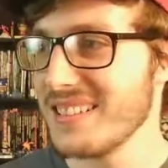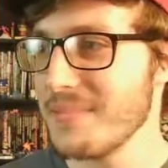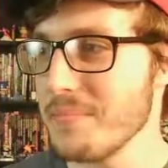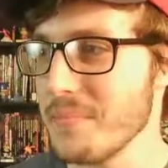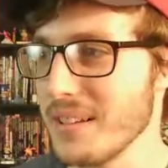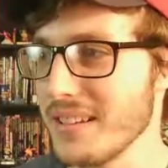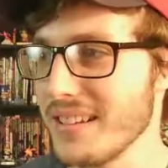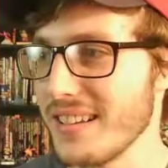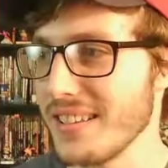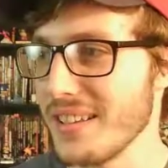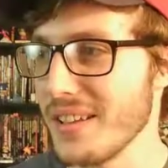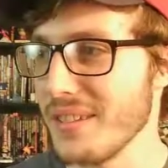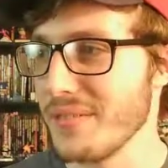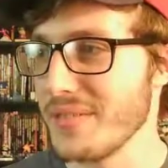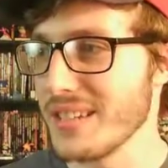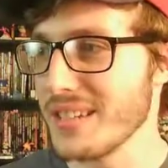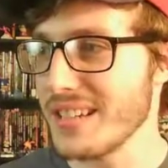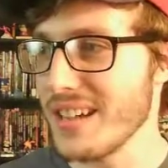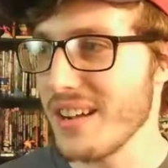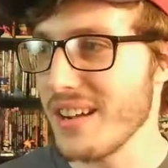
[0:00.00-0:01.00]
But I love
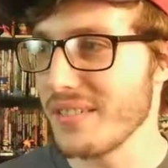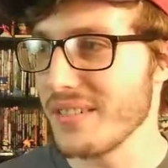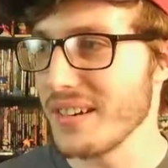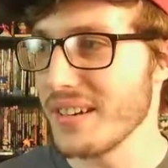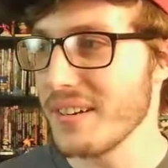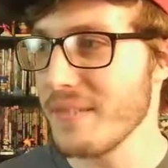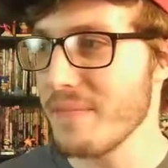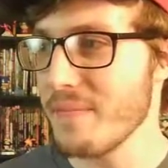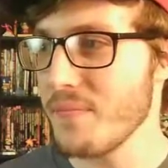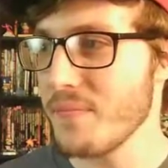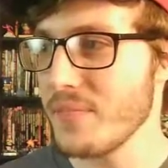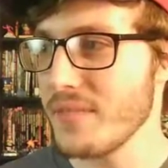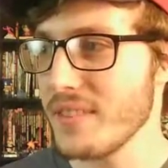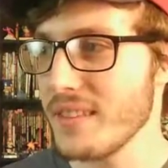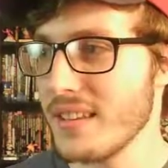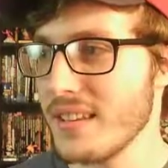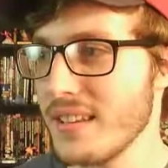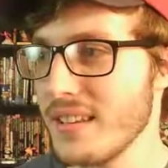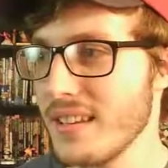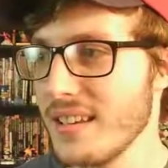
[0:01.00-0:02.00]
this cover.
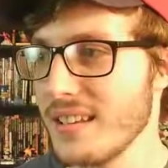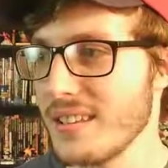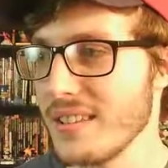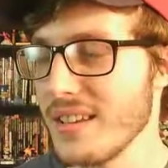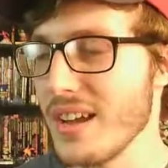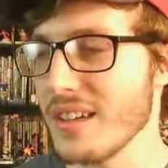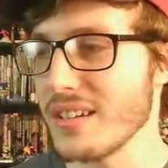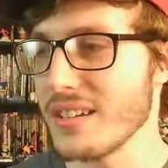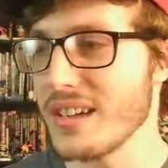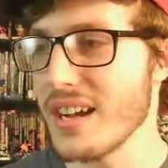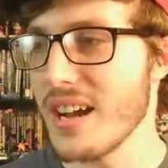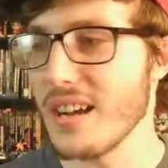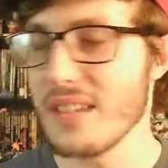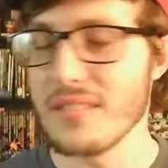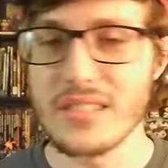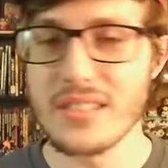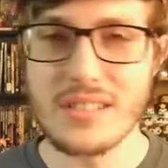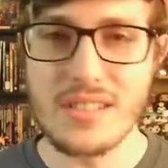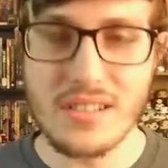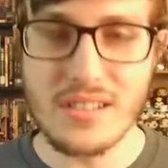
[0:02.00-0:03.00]
The other
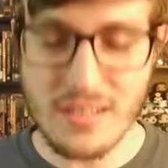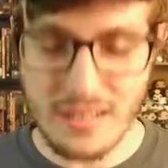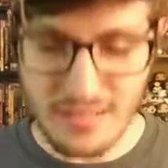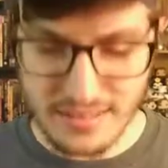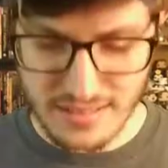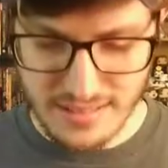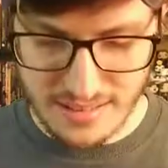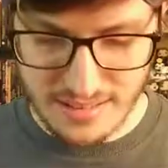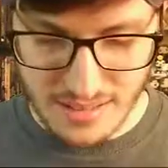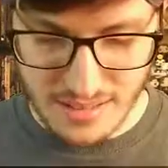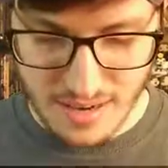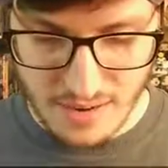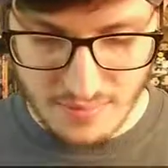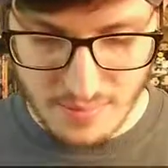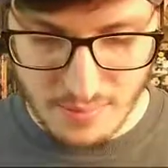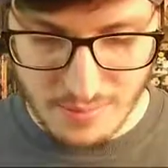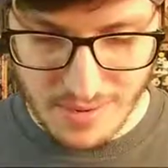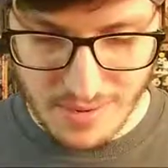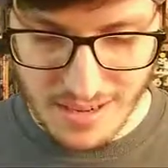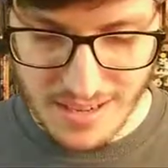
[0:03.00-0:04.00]
cover too,
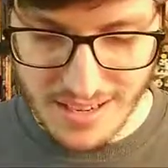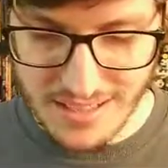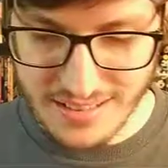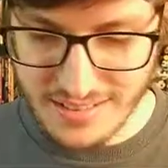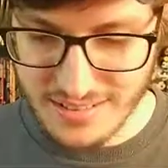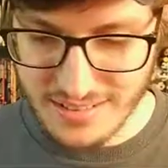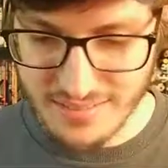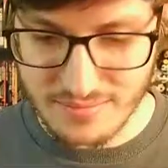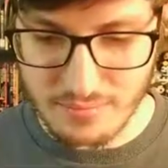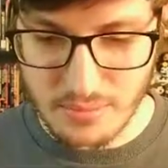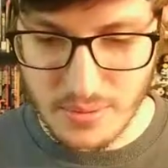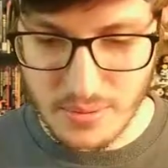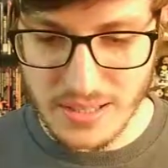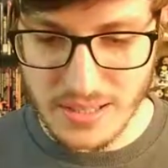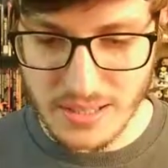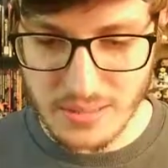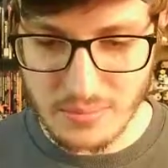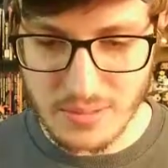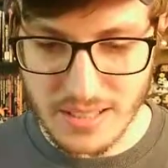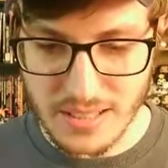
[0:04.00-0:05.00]
cover B, is pretty
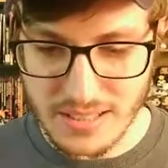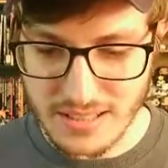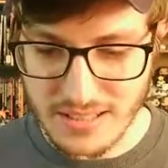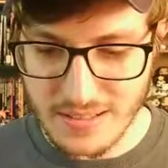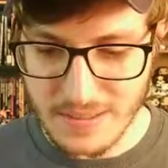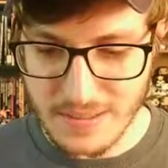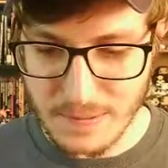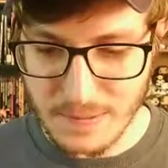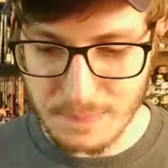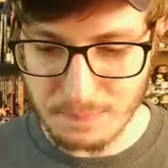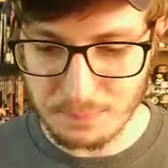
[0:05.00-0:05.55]
sweet too.